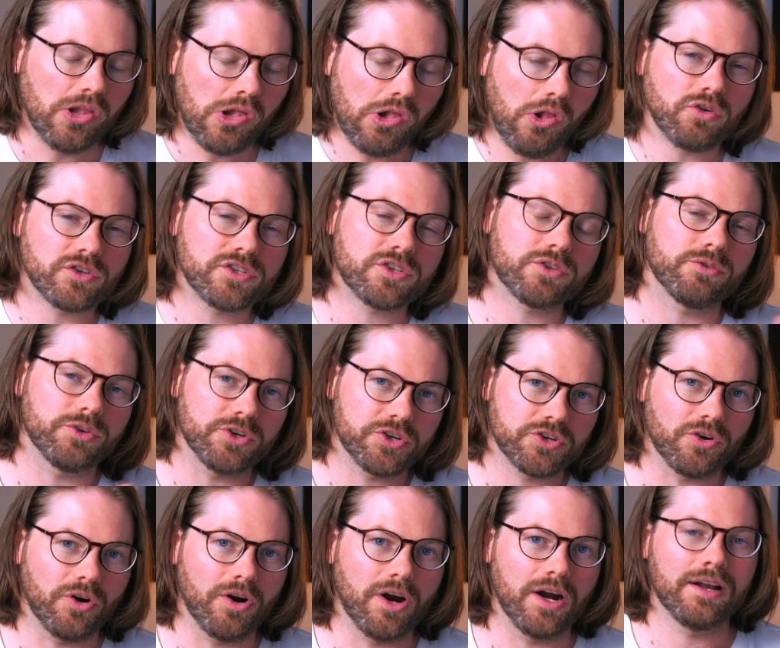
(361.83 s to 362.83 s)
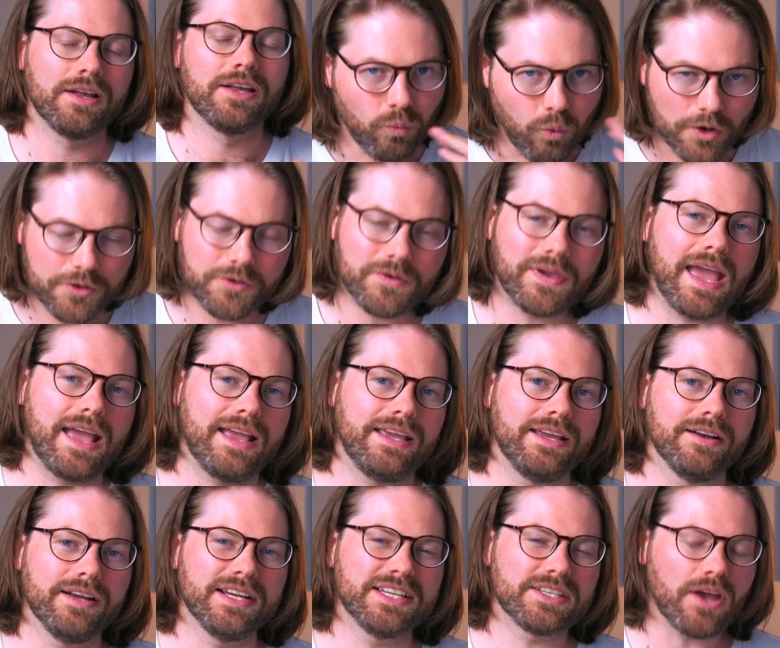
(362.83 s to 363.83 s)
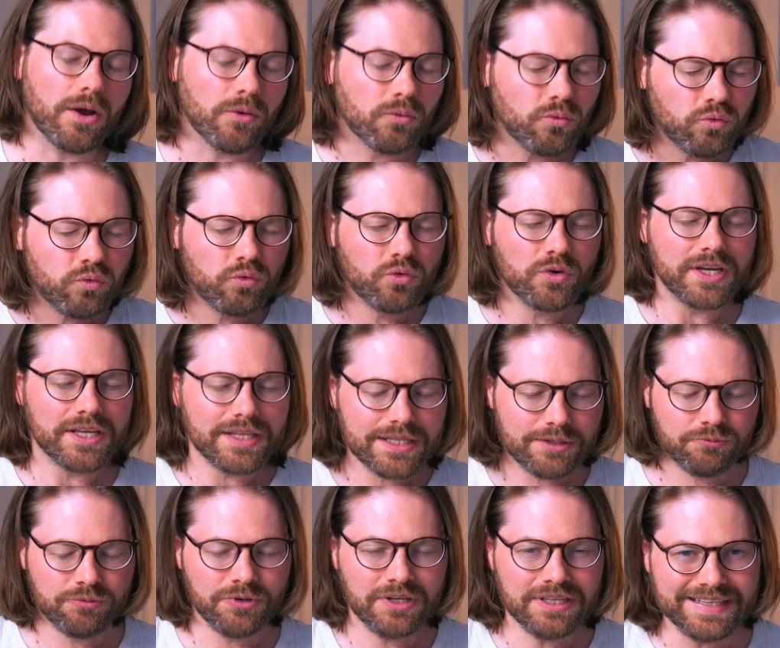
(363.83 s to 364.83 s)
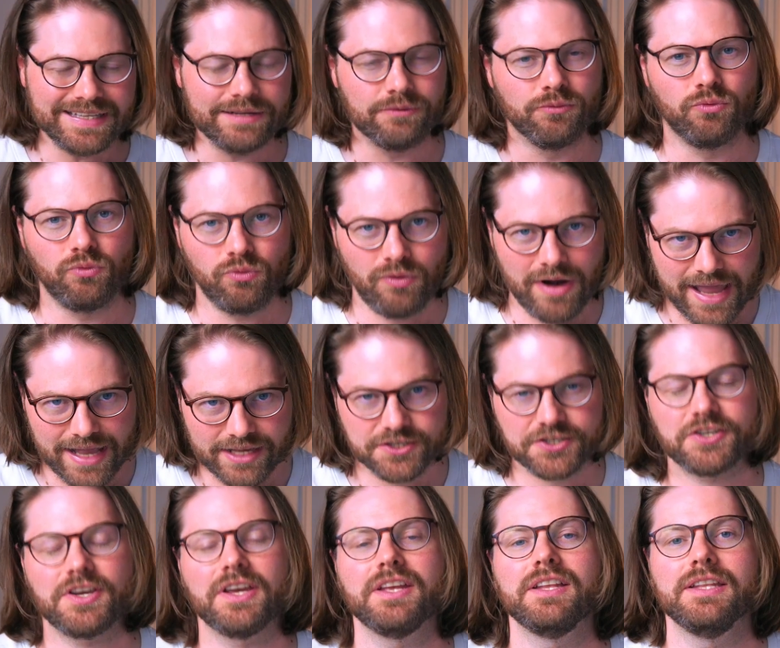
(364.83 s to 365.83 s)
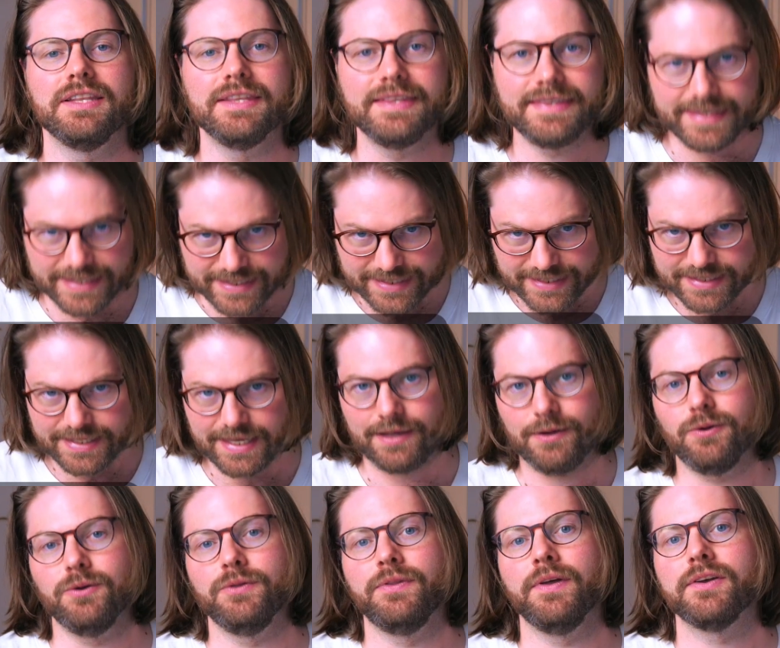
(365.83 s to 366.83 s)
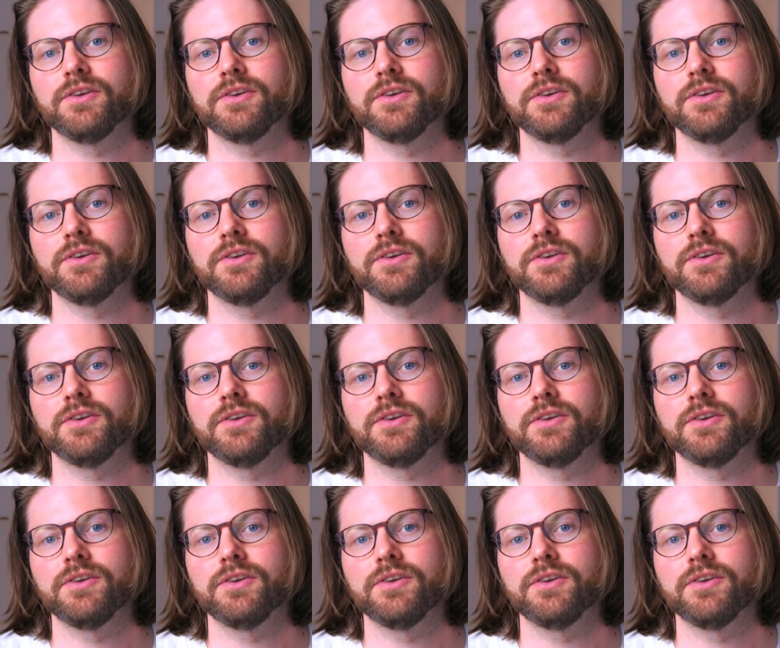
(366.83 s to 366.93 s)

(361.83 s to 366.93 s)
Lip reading: Long story short, what you get here is a really, really rich, detailed